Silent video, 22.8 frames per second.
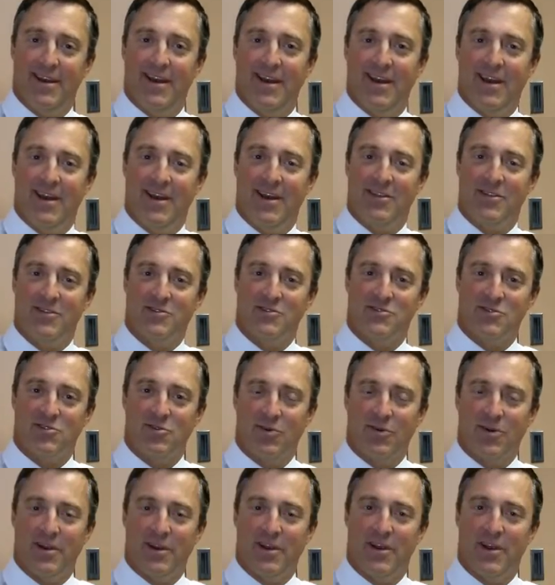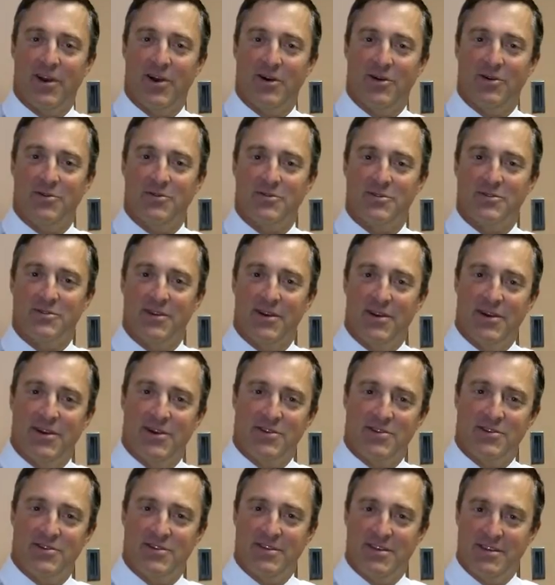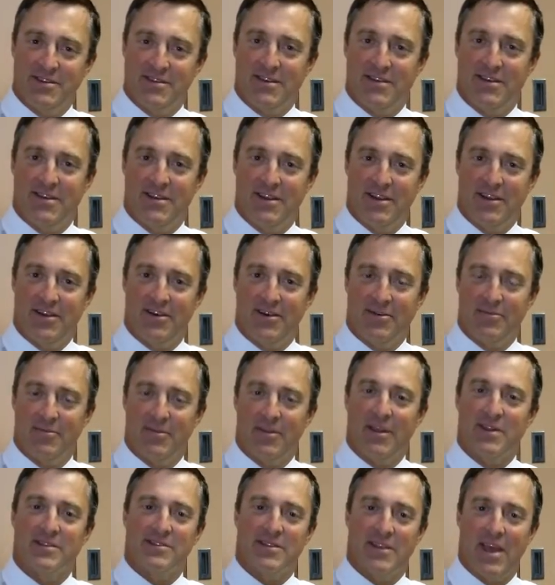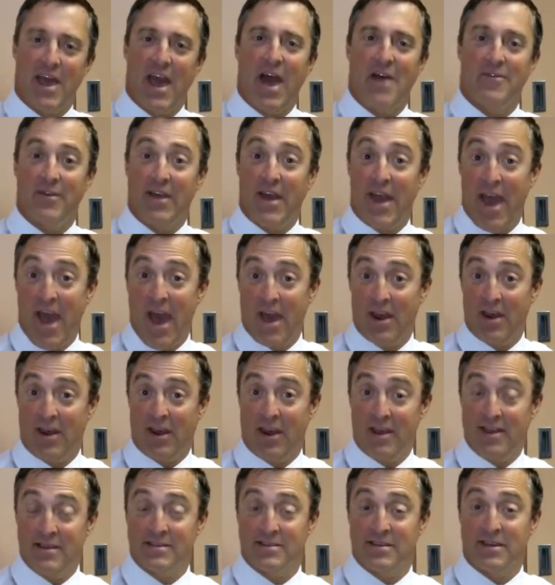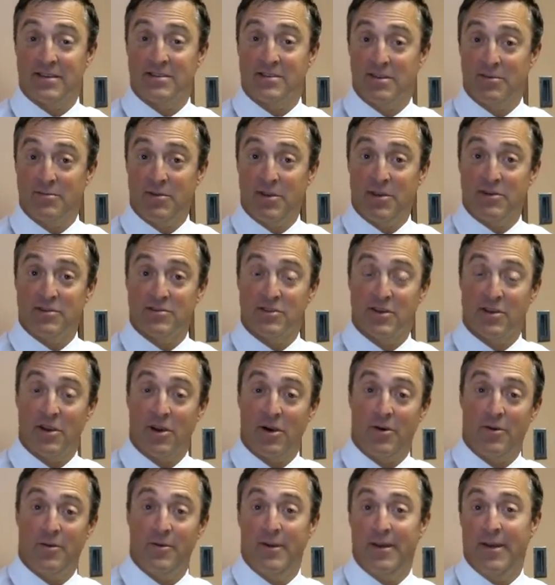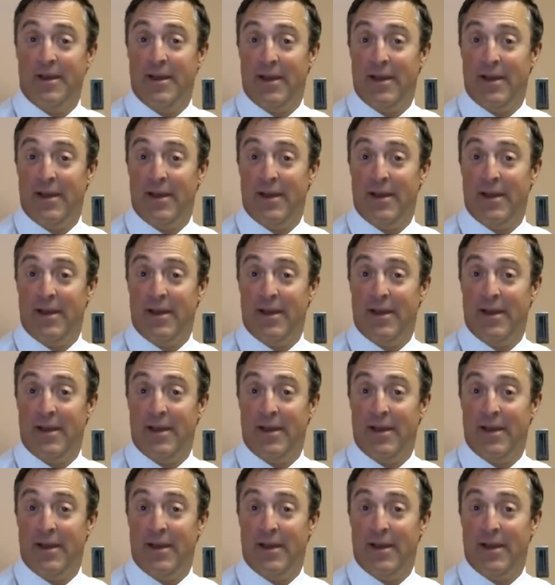And the story goes she's in here, Leslie having had LASIK some years ago,